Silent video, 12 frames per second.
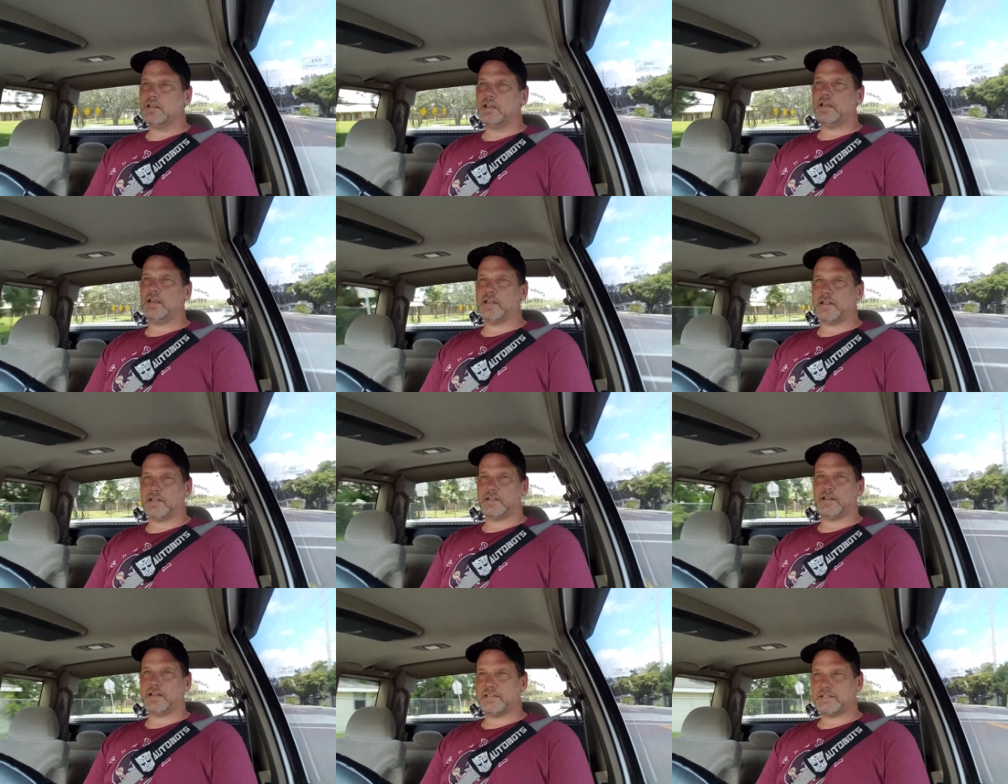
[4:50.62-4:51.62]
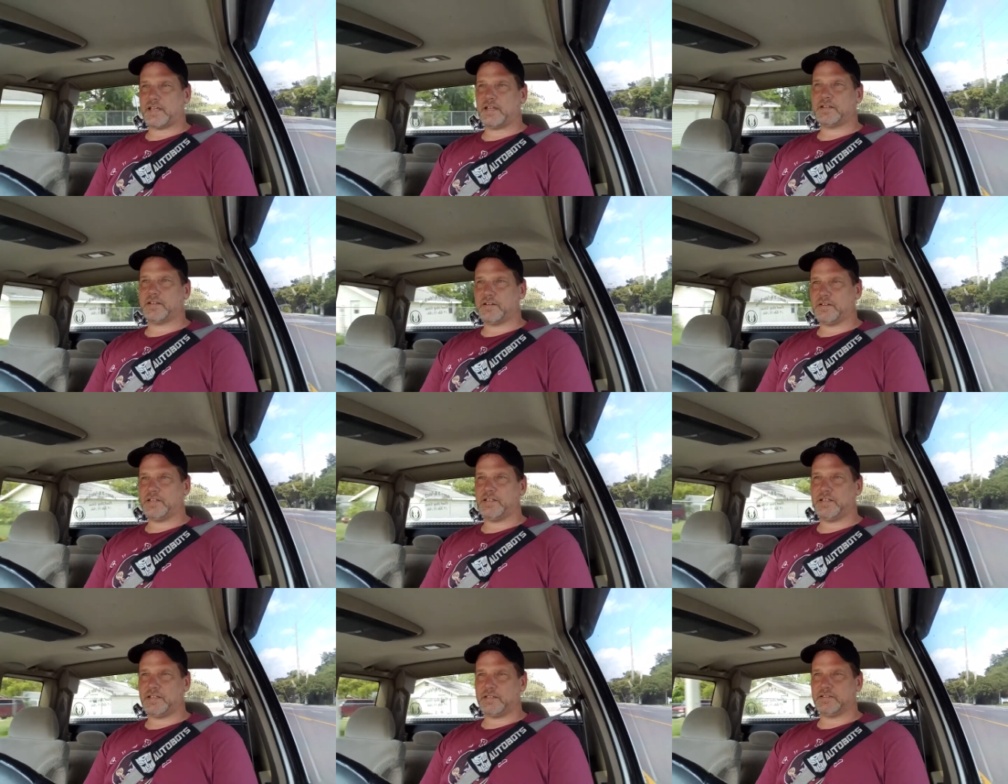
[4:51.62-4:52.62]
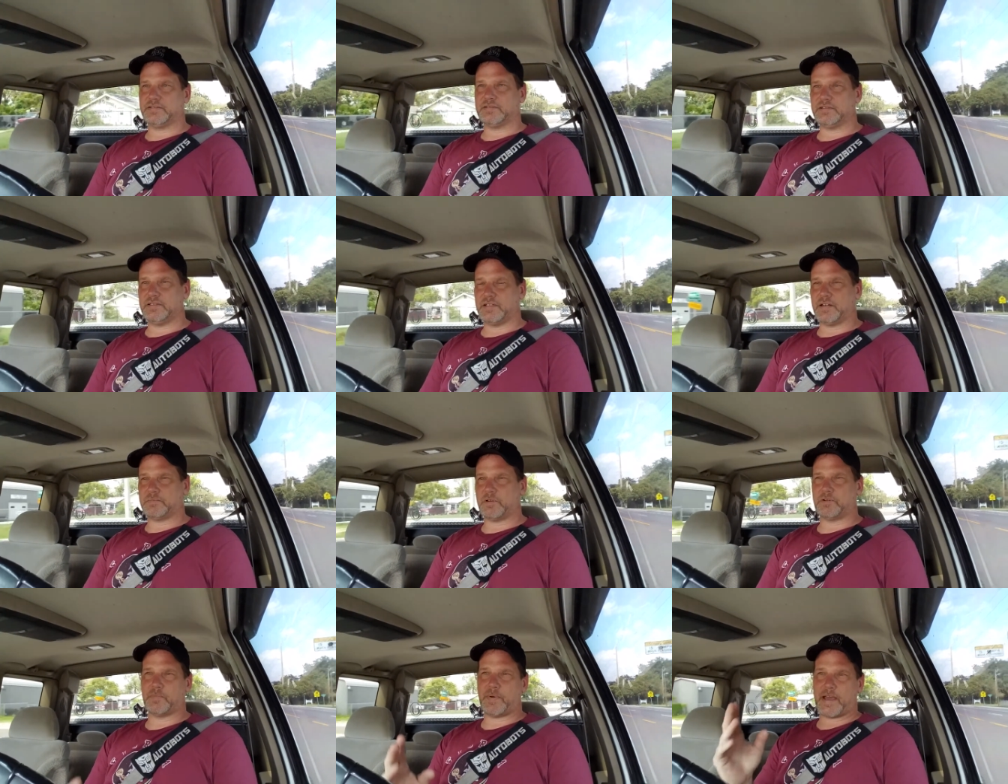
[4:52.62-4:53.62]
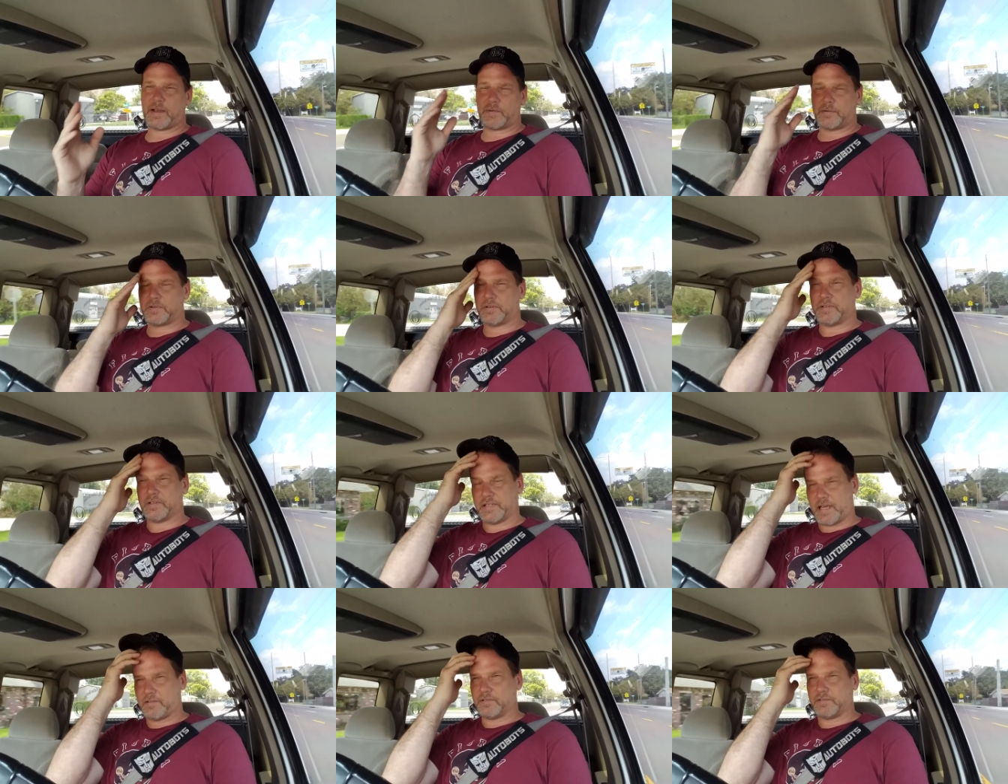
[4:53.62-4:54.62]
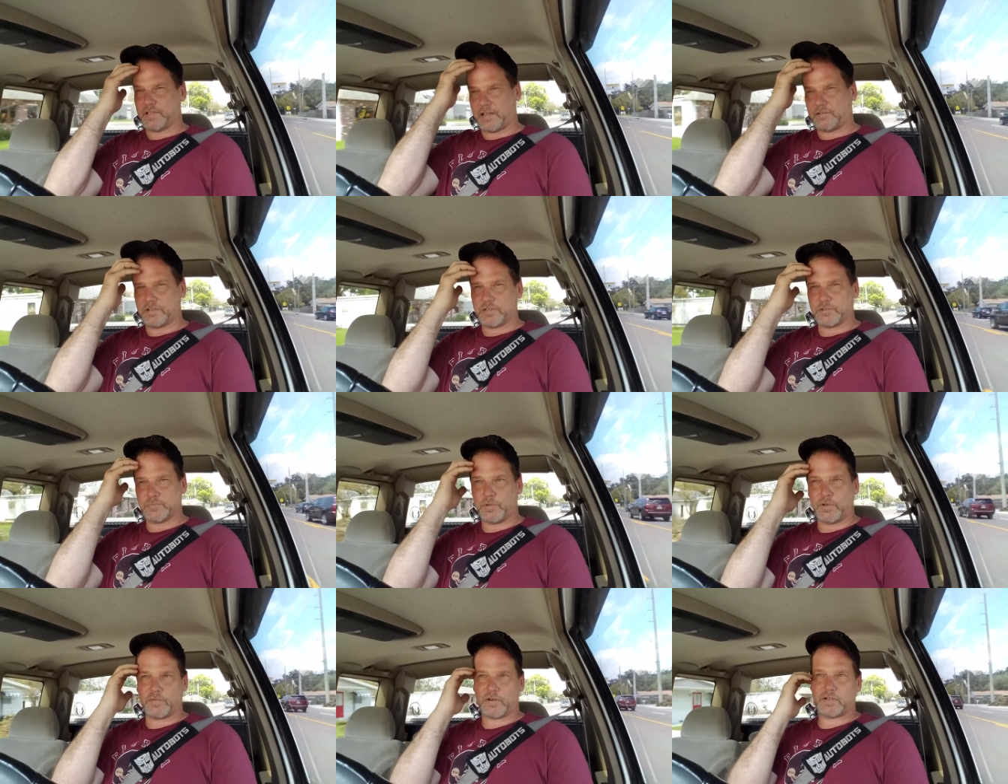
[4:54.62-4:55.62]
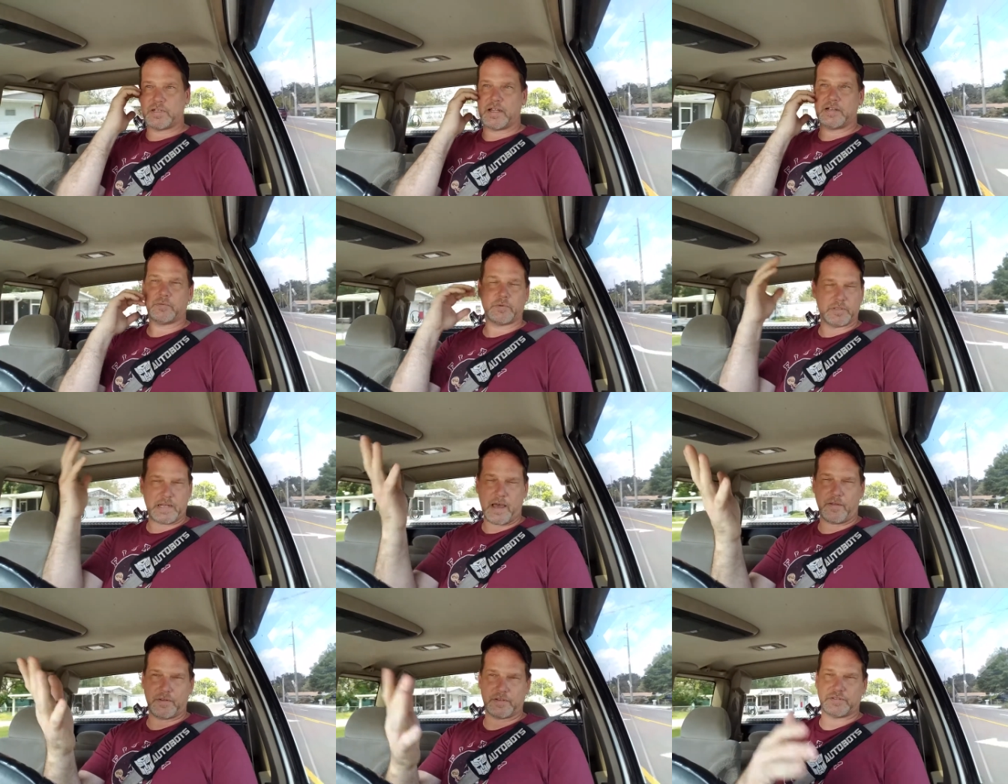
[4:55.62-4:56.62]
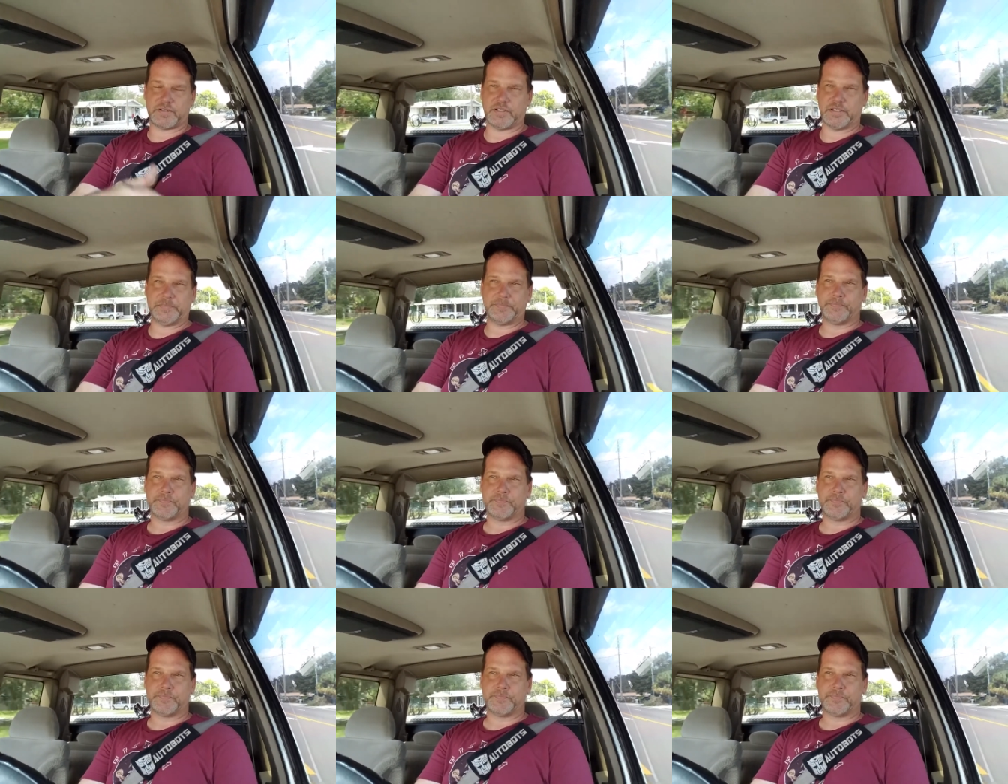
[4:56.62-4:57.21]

and I decided to go ahead and, you know, I'm going down Lakeland Hills Boulevard down there, where now there's a